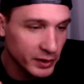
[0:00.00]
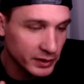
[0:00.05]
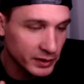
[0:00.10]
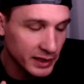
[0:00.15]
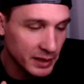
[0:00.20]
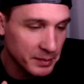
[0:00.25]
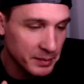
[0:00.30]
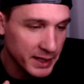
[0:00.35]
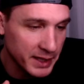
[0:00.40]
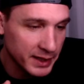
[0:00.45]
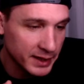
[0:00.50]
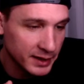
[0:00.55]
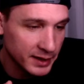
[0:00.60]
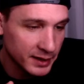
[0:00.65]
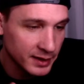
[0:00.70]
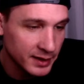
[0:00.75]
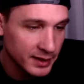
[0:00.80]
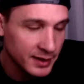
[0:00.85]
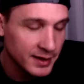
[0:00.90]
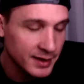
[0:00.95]
that I'm
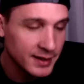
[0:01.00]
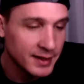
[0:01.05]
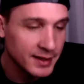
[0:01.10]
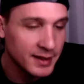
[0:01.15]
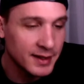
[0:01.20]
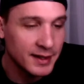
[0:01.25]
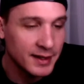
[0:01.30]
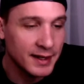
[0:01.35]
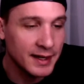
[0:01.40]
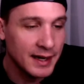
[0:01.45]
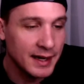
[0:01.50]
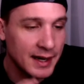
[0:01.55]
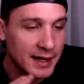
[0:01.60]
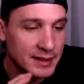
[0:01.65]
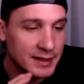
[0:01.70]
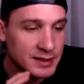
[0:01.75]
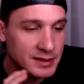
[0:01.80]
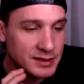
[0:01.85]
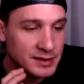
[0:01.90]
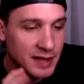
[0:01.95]
making, and I
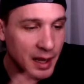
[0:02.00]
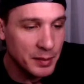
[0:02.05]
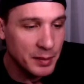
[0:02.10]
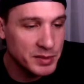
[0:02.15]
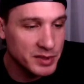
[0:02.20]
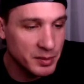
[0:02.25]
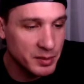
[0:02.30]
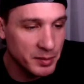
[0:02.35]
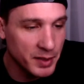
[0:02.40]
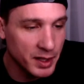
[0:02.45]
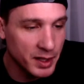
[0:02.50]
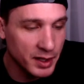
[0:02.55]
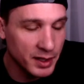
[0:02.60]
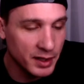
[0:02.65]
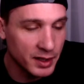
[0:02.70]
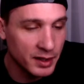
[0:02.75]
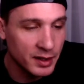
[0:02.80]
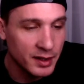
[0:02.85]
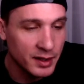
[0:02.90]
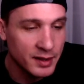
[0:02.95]
stopped
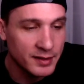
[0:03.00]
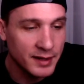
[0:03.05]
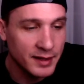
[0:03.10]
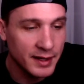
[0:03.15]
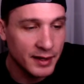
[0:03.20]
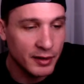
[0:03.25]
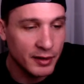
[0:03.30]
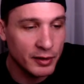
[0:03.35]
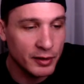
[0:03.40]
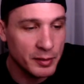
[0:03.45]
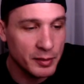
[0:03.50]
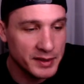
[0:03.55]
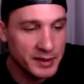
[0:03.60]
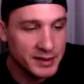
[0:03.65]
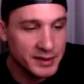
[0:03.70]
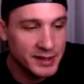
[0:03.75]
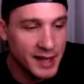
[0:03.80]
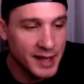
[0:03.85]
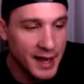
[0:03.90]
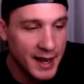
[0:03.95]
somebody that had already been
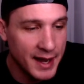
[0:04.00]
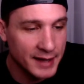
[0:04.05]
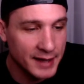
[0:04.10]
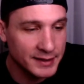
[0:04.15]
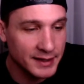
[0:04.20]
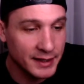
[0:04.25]
tagged,